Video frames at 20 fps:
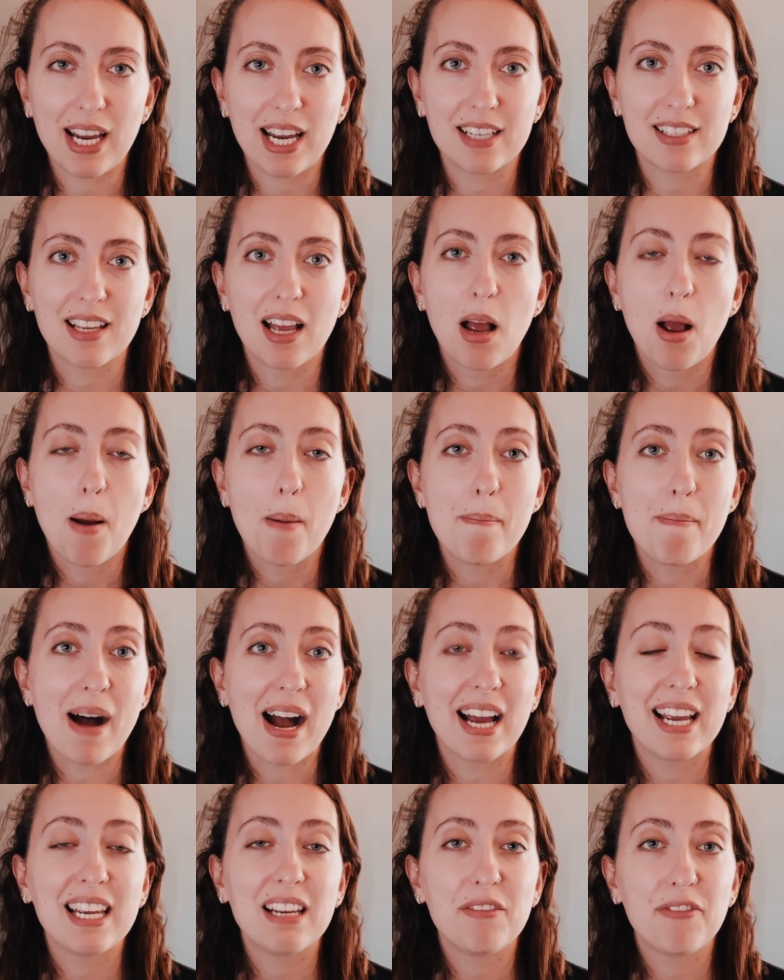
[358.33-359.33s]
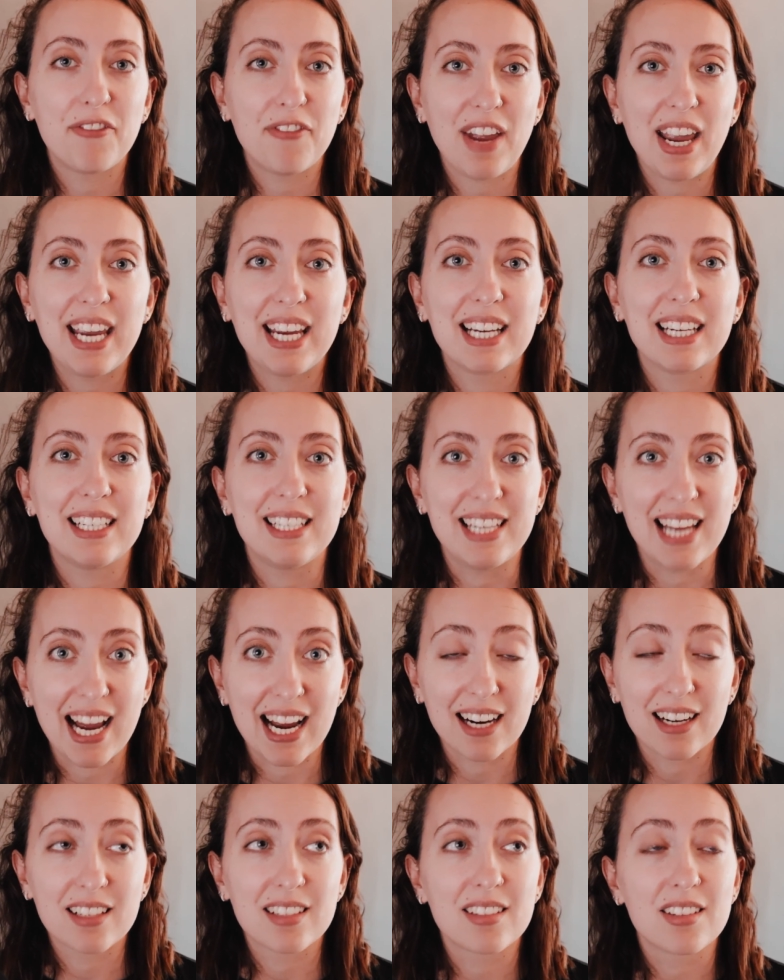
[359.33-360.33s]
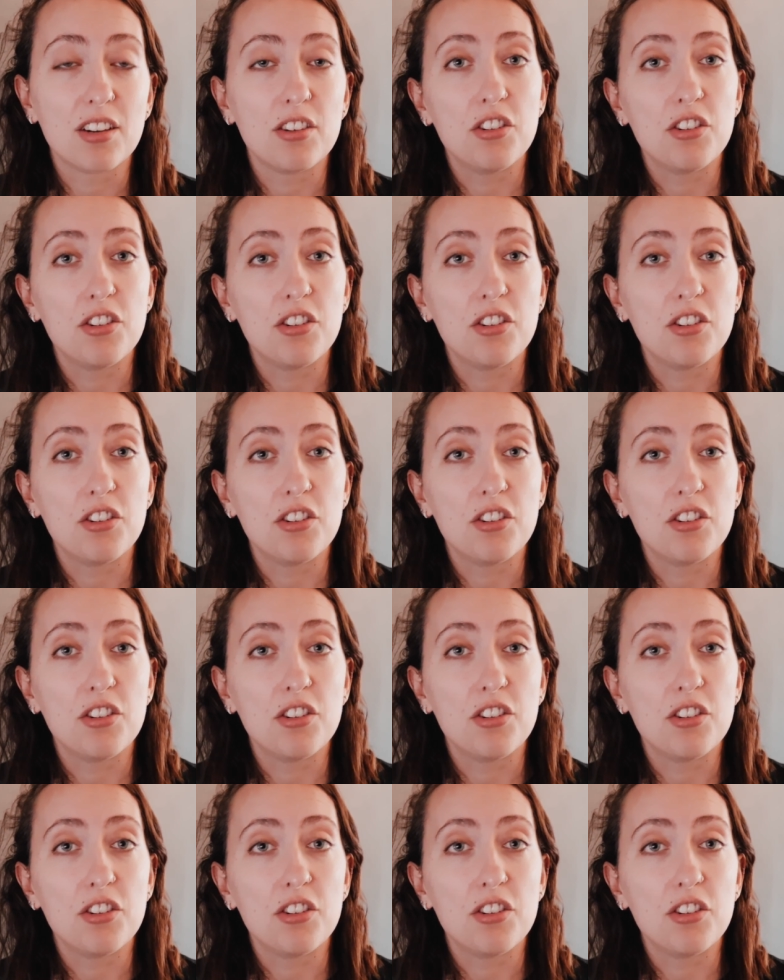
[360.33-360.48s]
is buying fake decks